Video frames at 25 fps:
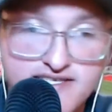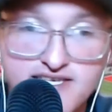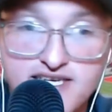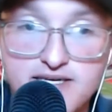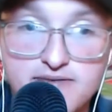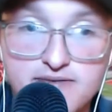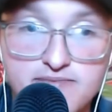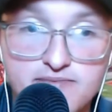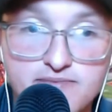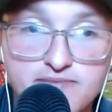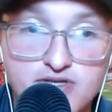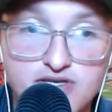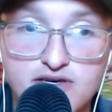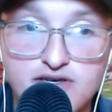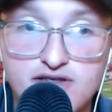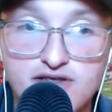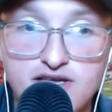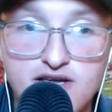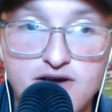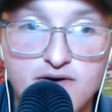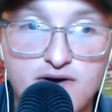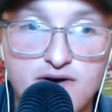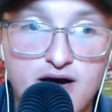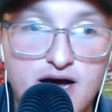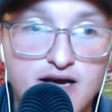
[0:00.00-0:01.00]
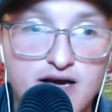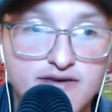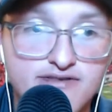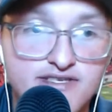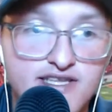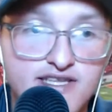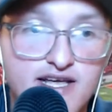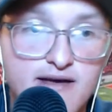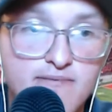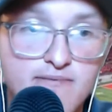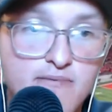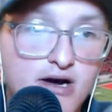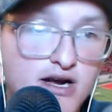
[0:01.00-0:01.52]
team to the Ohio
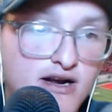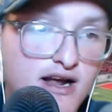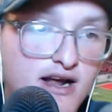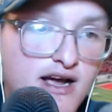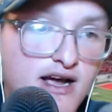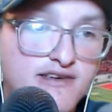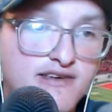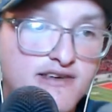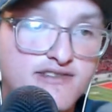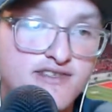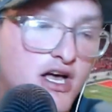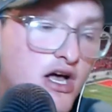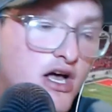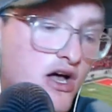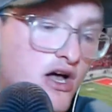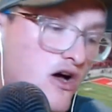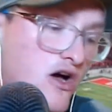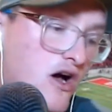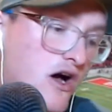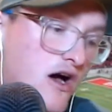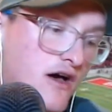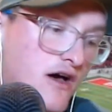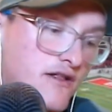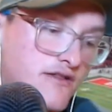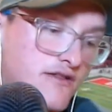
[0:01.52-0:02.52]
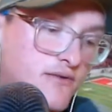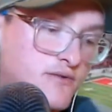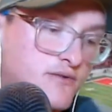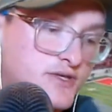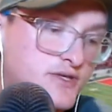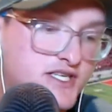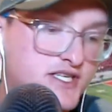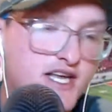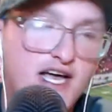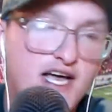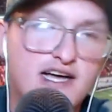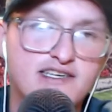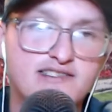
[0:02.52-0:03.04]
State Buckeyes, the
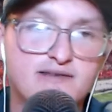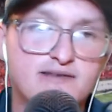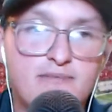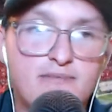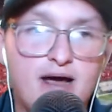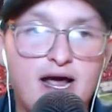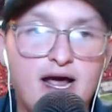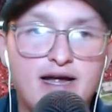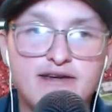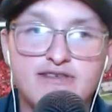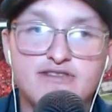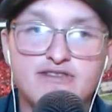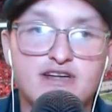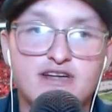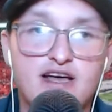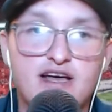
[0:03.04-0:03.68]
Wisconsin Badgers.